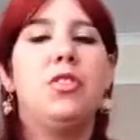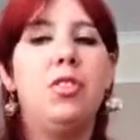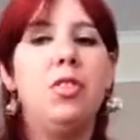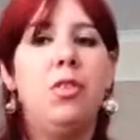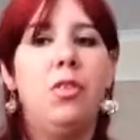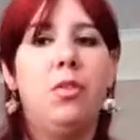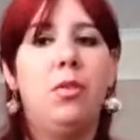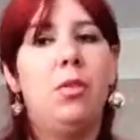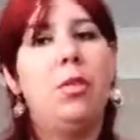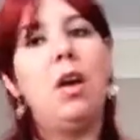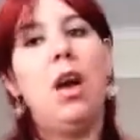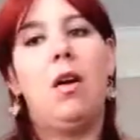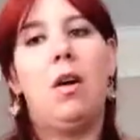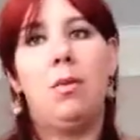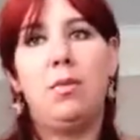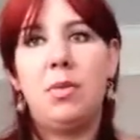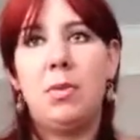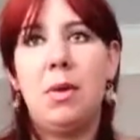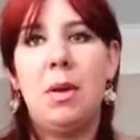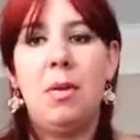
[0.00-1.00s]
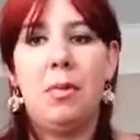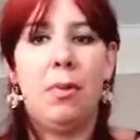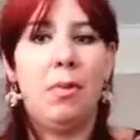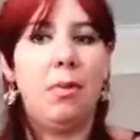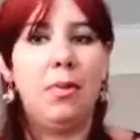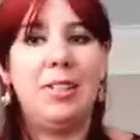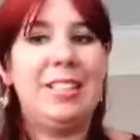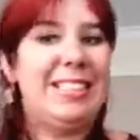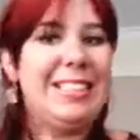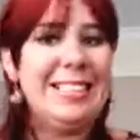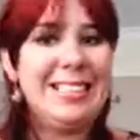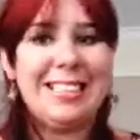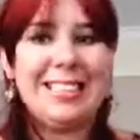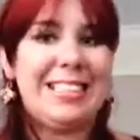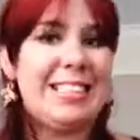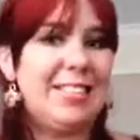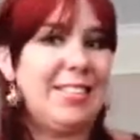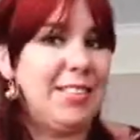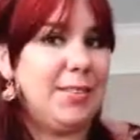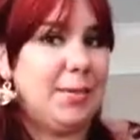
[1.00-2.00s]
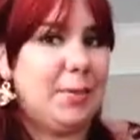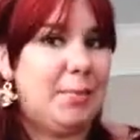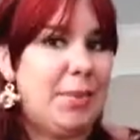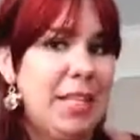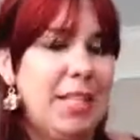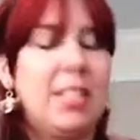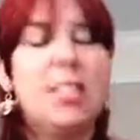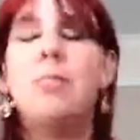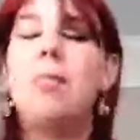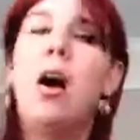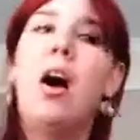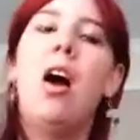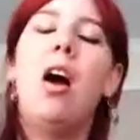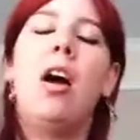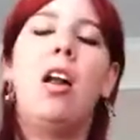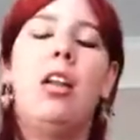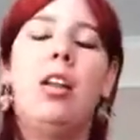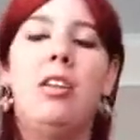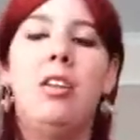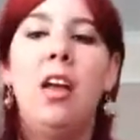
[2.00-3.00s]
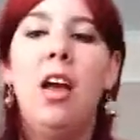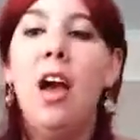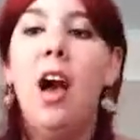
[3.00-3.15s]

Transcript: to go up to people and give them a big smile, and